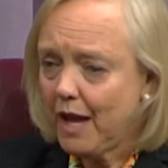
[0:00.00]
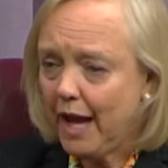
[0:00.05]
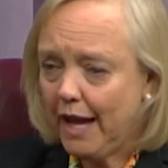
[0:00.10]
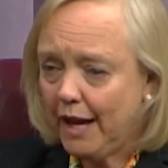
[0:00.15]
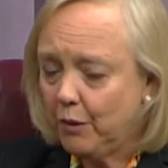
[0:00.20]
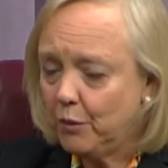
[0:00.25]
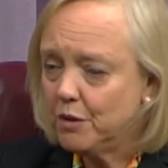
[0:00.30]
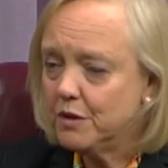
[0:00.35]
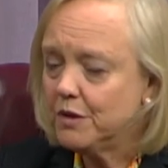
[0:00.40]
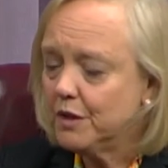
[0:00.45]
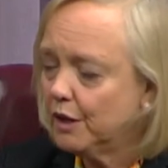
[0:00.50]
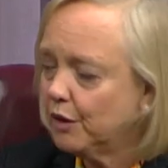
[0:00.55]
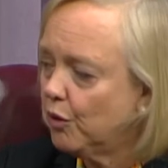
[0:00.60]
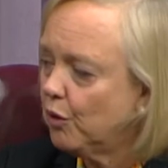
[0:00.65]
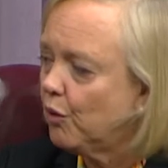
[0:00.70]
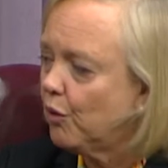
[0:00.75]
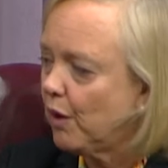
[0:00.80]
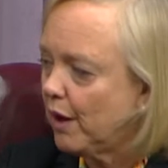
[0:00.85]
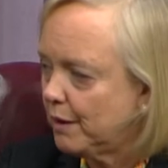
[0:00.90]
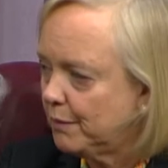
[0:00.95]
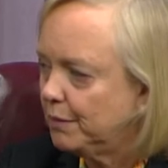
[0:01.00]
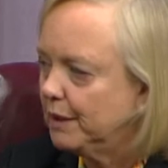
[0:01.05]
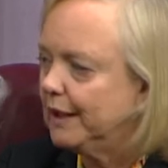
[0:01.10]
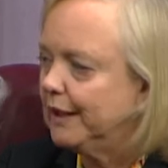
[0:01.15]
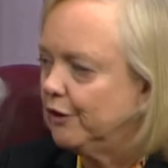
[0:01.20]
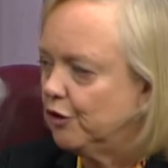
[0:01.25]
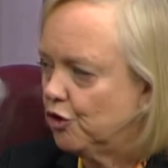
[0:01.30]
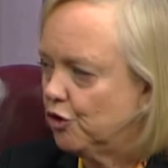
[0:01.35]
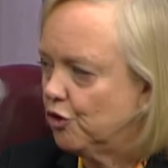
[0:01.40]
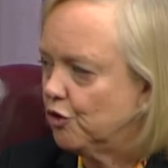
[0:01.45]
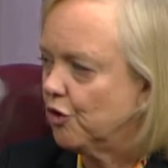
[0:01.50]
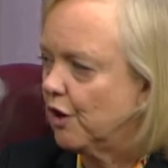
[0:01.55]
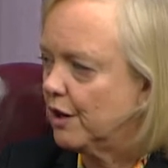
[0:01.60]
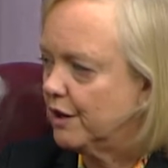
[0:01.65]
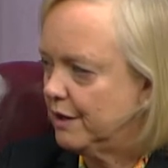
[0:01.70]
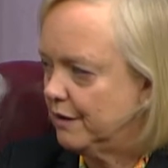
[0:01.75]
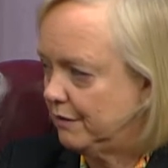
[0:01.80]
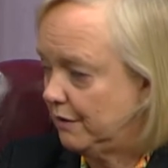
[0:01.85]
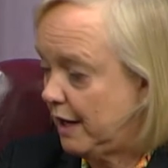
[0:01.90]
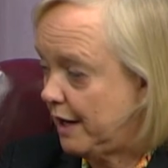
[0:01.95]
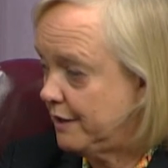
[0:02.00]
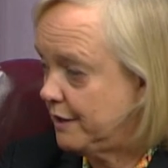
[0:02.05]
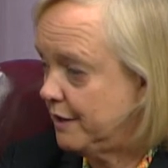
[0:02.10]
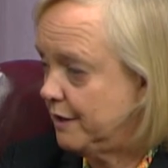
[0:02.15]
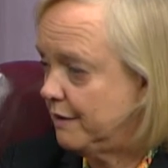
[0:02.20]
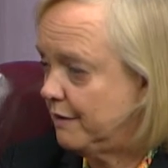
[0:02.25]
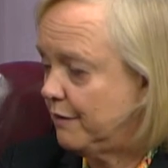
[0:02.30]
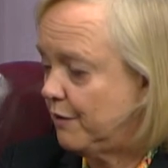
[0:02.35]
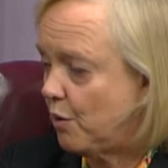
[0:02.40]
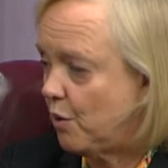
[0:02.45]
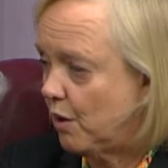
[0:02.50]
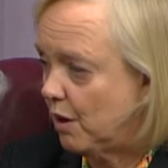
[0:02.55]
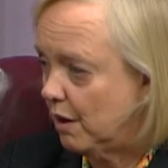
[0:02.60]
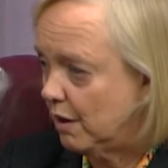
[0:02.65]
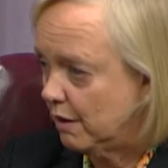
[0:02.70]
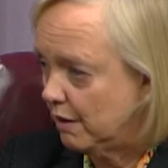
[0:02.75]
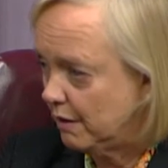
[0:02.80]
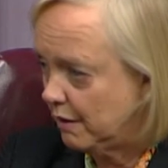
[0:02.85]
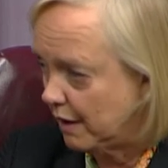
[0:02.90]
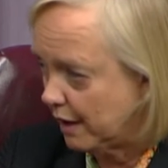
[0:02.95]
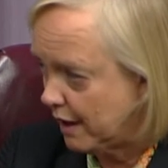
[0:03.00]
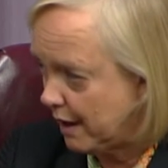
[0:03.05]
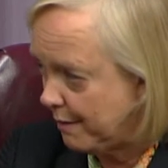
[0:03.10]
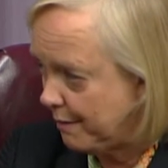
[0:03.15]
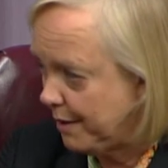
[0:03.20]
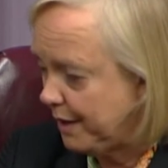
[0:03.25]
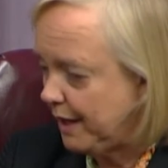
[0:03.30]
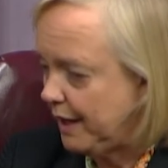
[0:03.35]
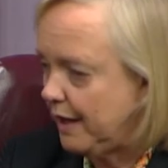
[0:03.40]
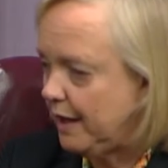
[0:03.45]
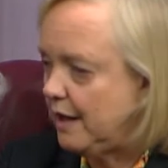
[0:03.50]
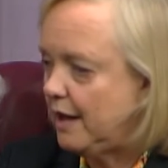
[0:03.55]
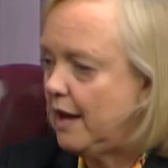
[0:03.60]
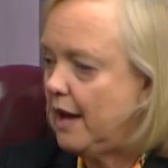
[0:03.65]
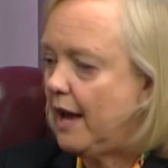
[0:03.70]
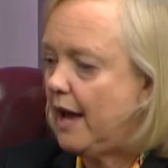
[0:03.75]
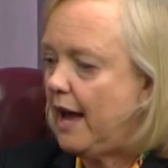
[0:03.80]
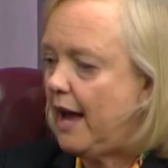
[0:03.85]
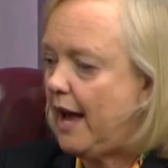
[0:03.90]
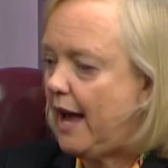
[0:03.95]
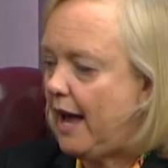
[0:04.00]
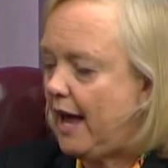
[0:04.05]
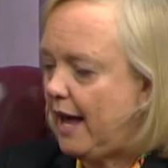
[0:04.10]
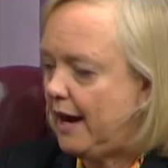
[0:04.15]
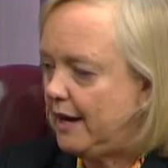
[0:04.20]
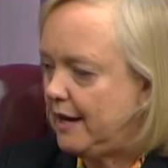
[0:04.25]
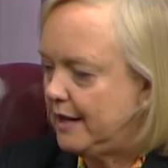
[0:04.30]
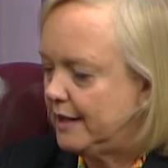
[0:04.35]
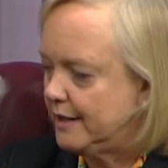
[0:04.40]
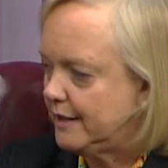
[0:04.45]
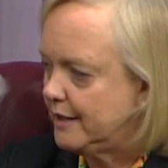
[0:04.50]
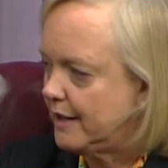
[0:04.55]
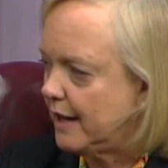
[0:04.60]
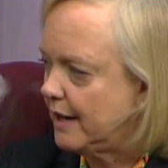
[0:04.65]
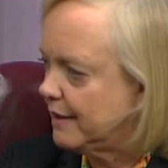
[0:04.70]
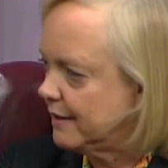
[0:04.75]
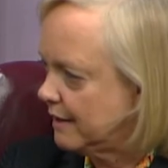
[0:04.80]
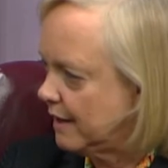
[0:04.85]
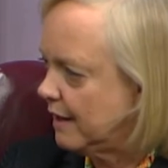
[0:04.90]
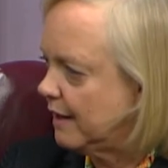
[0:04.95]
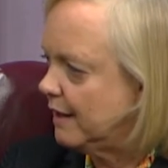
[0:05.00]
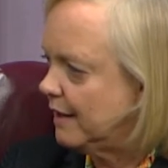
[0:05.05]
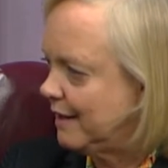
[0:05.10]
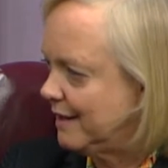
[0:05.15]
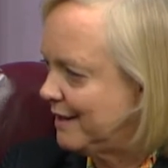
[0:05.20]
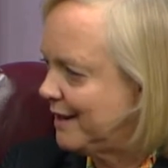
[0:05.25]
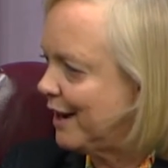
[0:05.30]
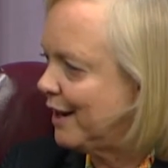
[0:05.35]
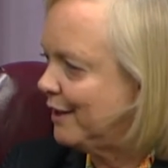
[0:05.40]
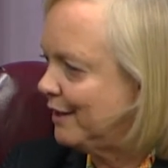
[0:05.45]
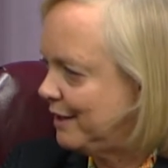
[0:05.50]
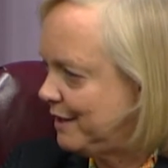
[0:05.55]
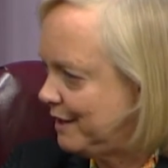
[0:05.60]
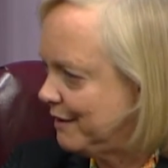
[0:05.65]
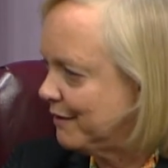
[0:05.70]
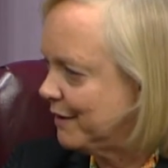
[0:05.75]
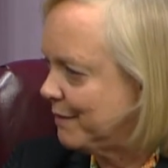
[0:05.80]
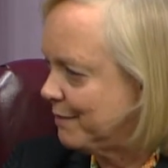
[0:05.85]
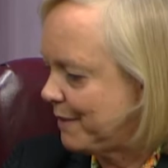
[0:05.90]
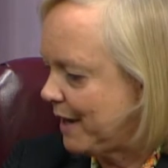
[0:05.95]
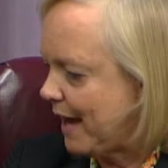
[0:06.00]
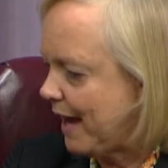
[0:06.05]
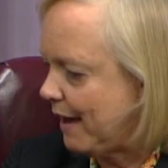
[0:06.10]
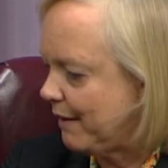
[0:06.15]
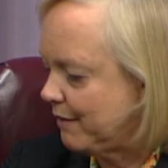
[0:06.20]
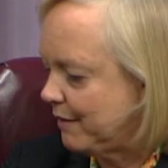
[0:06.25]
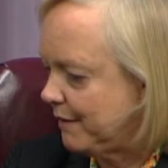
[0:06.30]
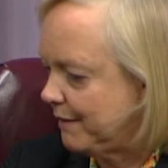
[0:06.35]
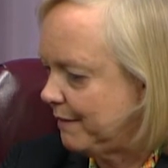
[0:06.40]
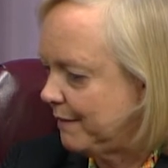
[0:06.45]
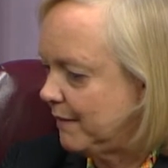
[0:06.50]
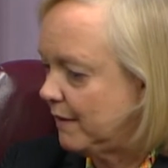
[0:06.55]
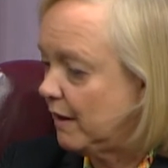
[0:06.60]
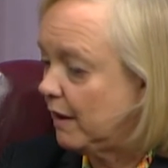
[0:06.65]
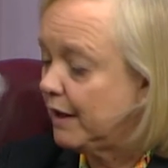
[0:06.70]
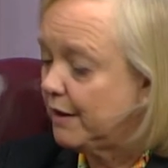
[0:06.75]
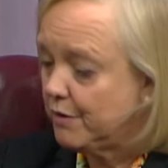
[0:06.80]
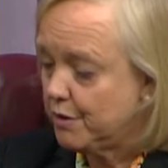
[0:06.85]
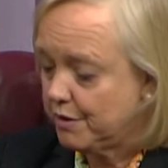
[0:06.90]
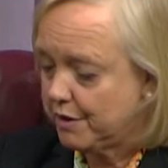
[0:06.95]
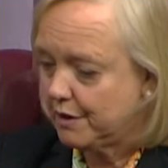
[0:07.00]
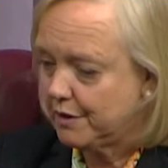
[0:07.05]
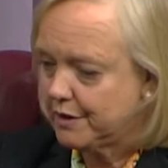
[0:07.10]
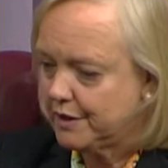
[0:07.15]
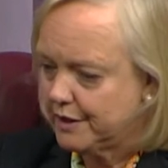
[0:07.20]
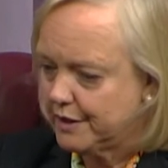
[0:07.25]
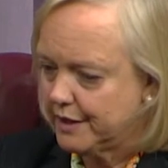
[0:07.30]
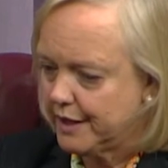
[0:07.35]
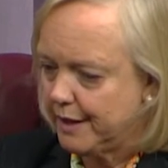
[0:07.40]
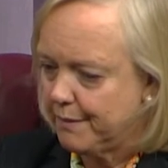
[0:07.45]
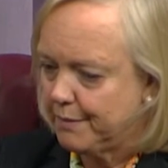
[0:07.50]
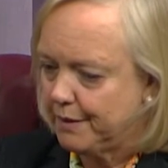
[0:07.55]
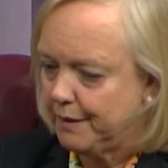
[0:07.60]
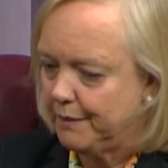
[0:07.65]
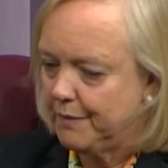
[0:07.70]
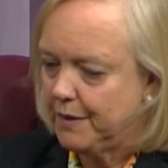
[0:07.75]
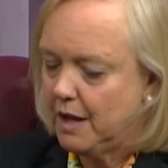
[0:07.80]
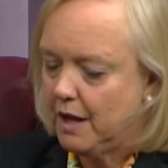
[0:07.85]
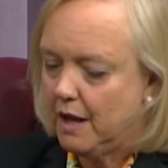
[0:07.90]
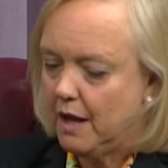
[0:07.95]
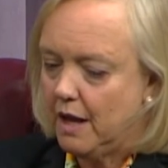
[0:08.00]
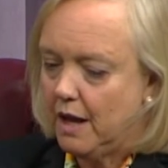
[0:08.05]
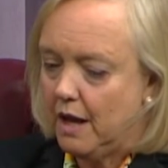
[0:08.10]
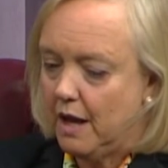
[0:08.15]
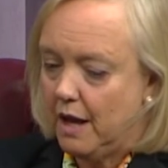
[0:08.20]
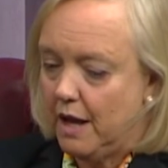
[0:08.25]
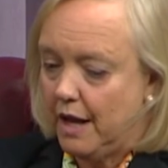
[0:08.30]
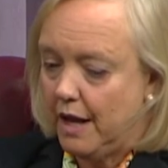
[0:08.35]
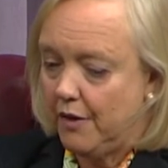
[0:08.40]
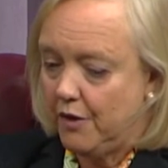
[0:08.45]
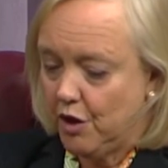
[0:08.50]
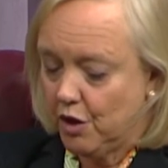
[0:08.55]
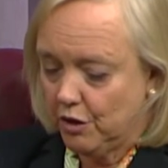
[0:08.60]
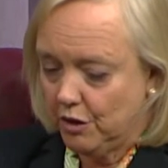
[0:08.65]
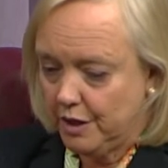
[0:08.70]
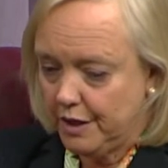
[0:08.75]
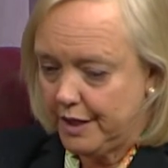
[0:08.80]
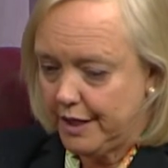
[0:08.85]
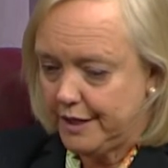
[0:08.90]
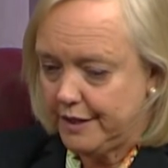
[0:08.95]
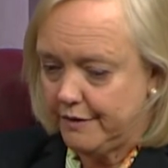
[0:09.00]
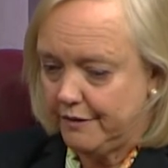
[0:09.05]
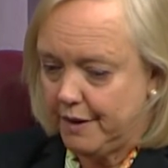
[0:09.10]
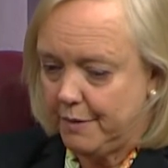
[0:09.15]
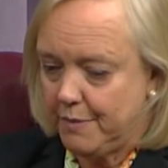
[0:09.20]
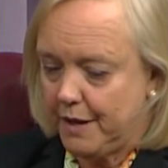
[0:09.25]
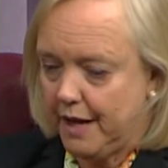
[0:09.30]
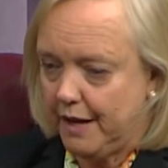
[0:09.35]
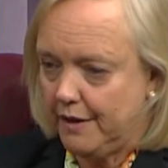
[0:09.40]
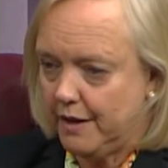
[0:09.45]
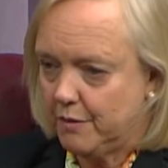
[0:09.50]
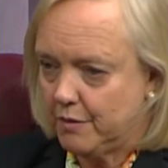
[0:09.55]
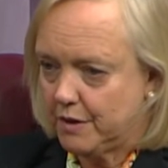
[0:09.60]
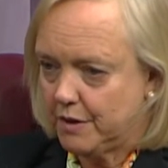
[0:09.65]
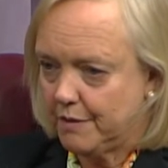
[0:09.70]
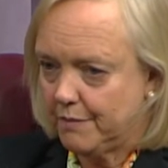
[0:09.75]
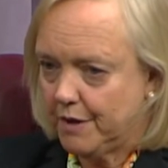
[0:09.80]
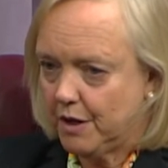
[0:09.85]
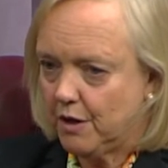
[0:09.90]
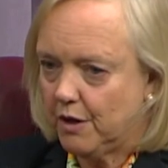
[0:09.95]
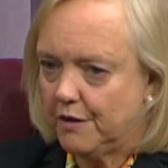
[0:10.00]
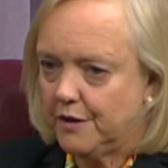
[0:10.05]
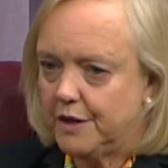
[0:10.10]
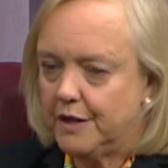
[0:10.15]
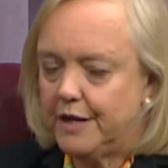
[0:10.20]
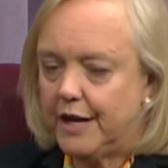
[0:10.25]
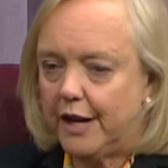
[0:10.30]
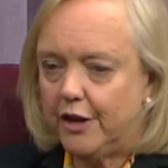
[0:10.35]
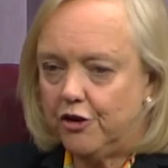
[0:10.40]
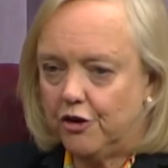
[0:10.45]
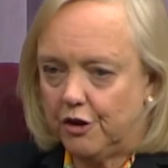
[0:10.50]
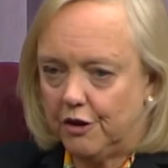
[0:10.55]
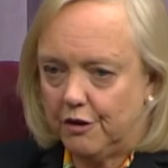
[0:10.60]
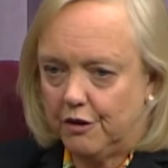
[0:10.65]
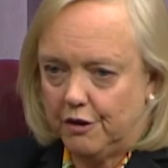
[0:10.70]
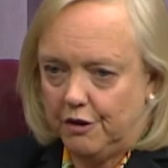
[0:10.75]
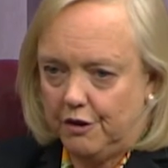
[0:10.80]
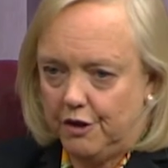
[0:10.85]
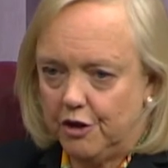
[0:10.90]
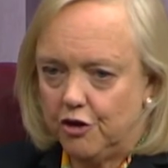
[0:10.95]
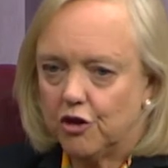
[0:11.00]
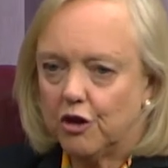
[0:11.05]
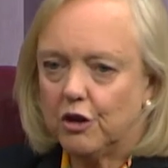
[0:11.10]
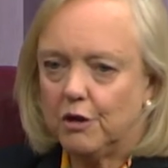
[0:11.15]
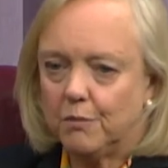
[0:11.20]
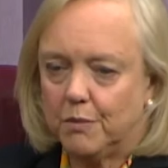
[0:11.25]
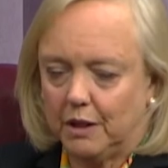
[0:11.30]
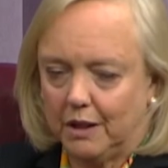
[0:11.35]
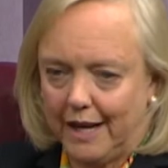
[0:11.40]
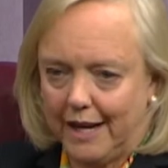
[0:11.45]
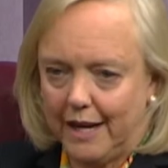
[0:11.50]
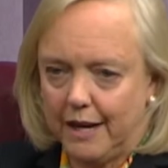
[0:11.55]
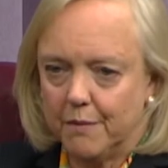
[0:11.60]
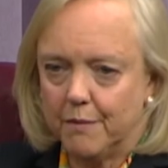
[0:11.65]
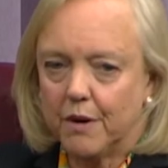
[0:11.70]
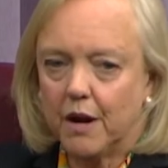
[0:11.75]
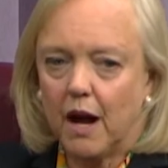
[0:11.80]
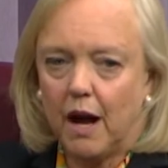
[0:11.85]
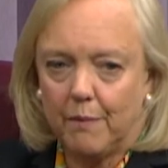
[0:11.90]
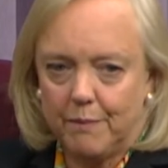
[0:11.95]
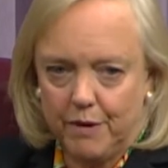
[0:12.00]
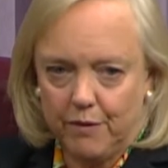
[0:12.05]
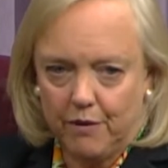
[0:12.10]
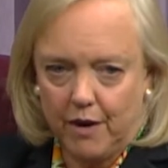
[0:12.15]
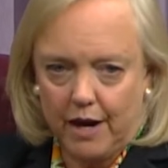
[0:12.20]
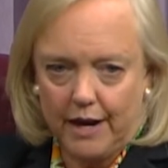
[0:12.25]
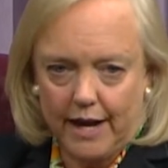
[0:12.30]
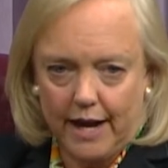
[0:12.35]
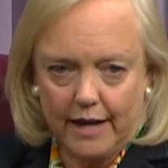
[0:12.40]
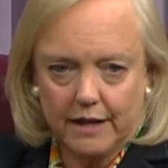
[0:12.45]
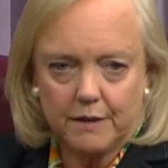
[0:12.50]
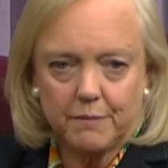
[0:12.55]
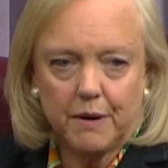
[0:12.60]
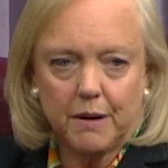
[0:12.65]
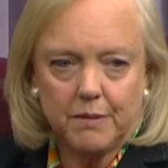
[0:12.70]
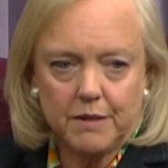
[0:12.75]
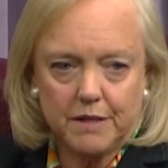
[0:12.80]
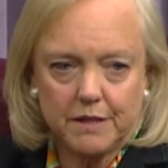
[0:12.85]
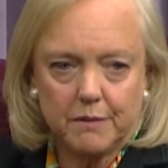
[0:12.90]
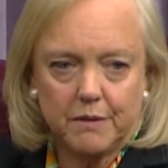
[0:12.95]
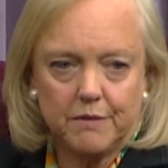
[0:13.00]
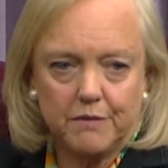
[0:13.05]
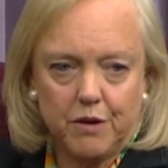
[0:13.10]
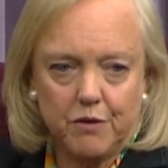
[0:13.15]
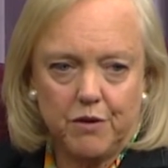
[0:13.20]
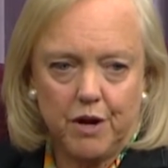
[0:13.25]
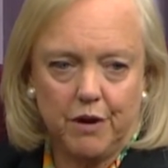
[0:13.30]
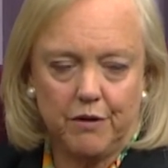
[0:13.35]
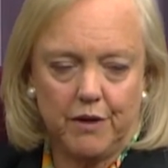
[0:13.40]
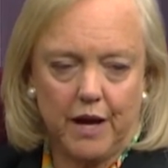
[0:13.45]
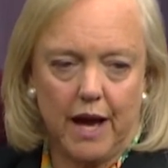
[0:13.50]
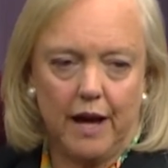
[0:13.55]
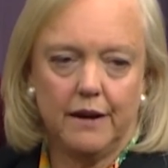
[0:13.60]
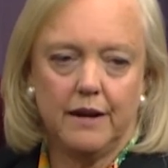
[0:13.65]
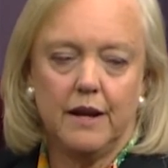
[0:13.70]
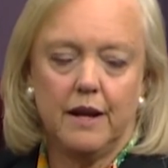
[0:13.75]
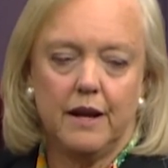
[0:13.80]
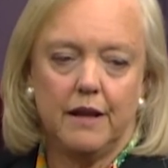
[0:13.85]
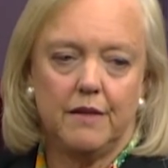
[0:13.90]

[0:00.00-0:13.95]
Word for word: And it was an incredibly instructive lesson for the company, and it set us on an entirely different path. I'll give you another example. In the early days of eBay, there was something called the, Digi- the Digital Millennium Copyright Act. Probably some of you know that.